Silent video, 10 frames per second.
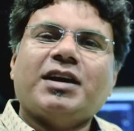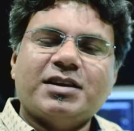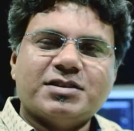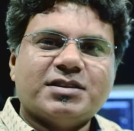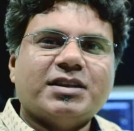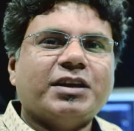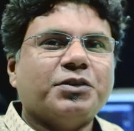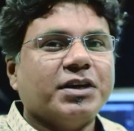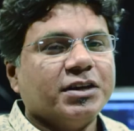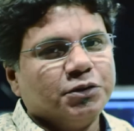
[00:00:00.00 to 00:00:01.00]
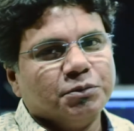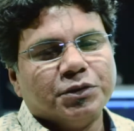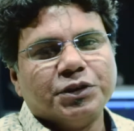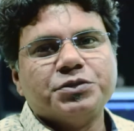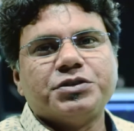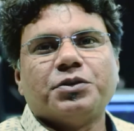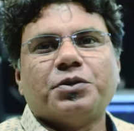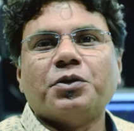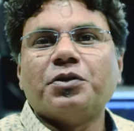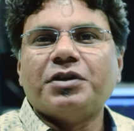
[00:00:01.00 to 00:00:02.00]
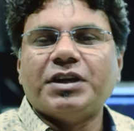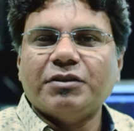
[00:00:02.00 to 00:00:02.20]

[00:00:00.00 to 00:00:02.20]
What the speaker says: is that you get to produce your own